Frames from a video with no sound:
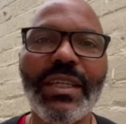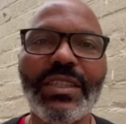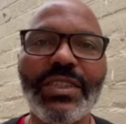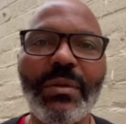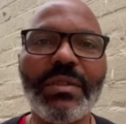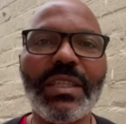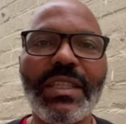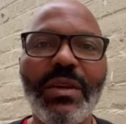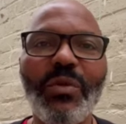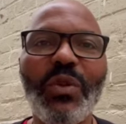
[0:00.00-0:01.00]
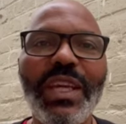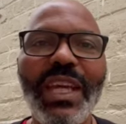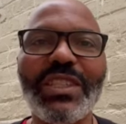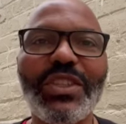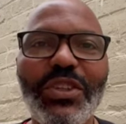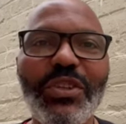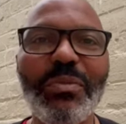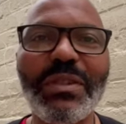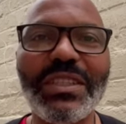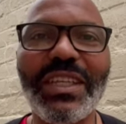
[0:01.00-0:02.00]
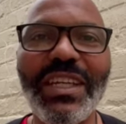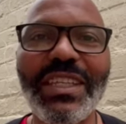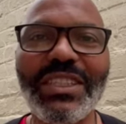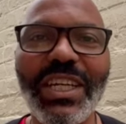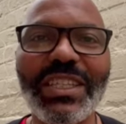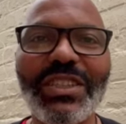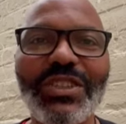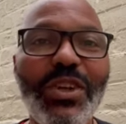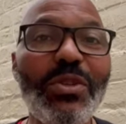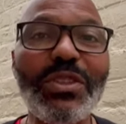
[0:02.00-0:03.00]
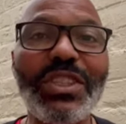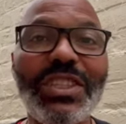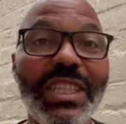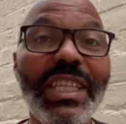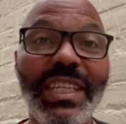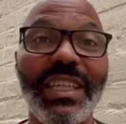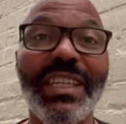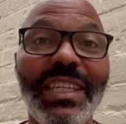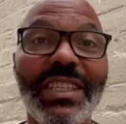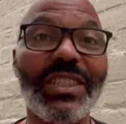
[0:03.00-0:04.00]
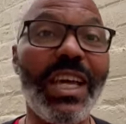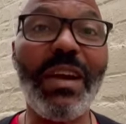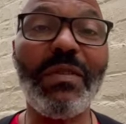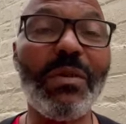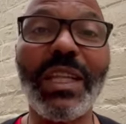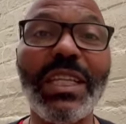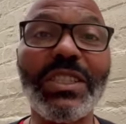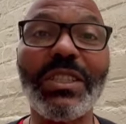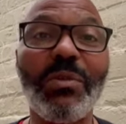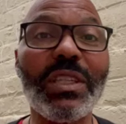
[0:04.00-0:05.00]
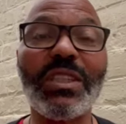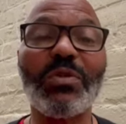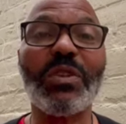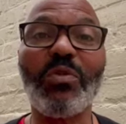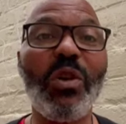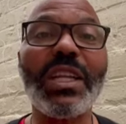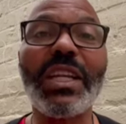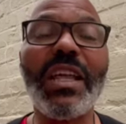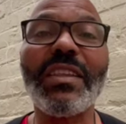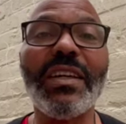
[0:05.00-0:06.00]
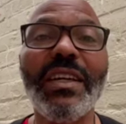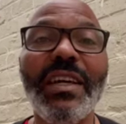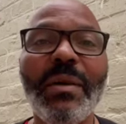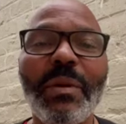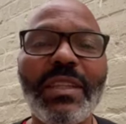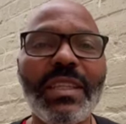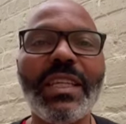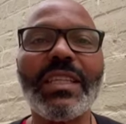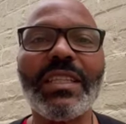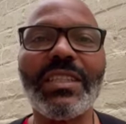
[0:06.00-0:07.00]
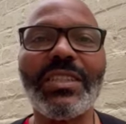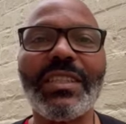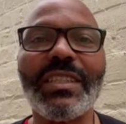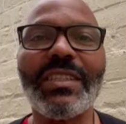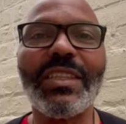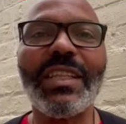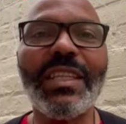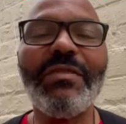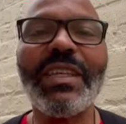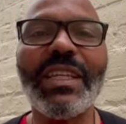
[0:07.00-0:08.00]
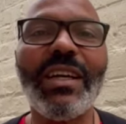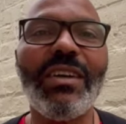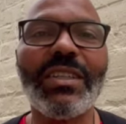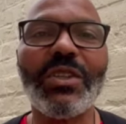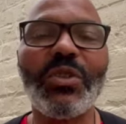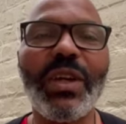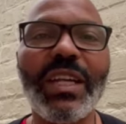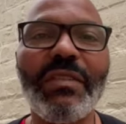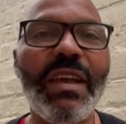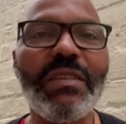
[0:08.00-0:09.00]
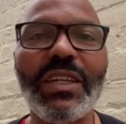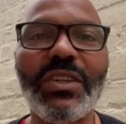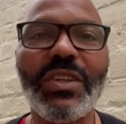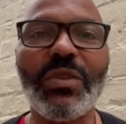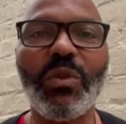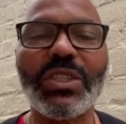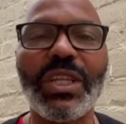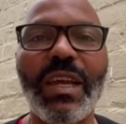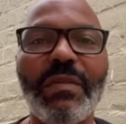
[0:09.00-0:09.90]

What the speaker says: Something that we as humans just so seek is to have a relationship, whether it's with one another. But think of this, the living God, the creator of heaven and earth, wants to have a